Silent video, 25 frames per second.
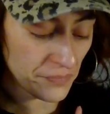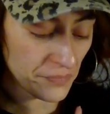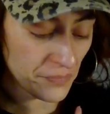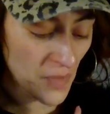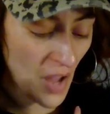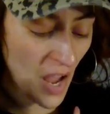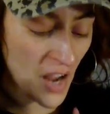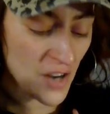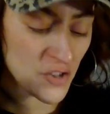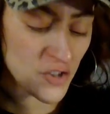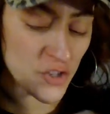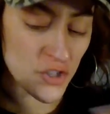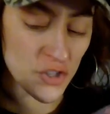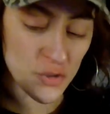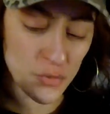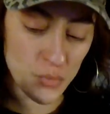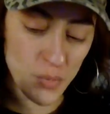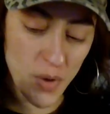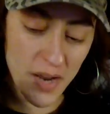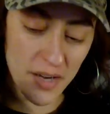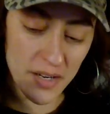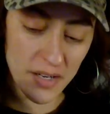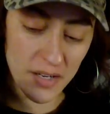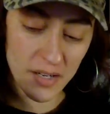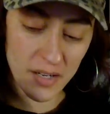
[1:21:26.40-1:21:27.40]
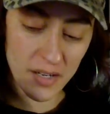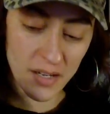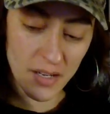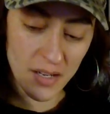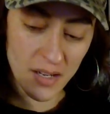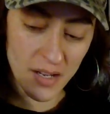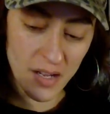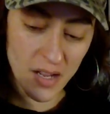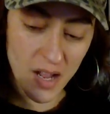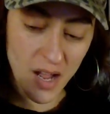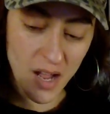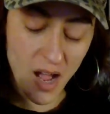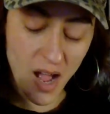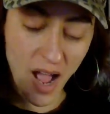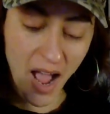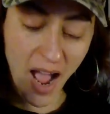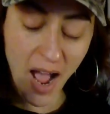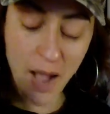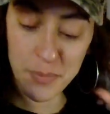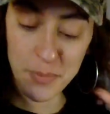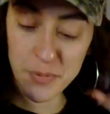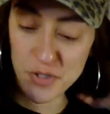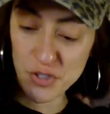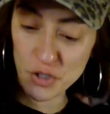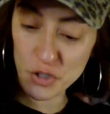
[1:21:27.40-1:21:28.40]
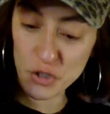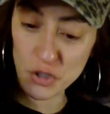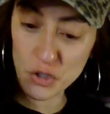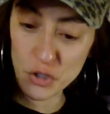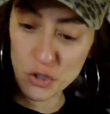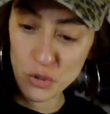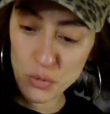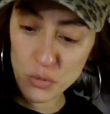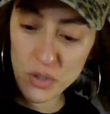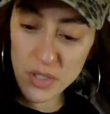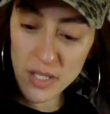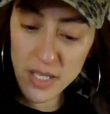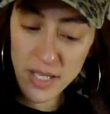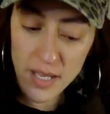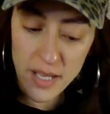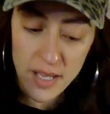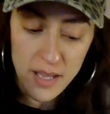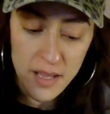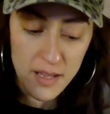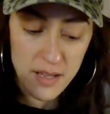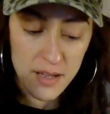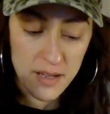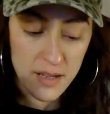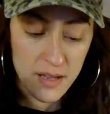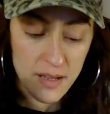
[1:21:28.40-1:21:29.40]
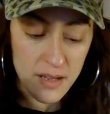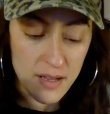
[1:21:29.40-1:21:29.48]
I just read... Absolutely.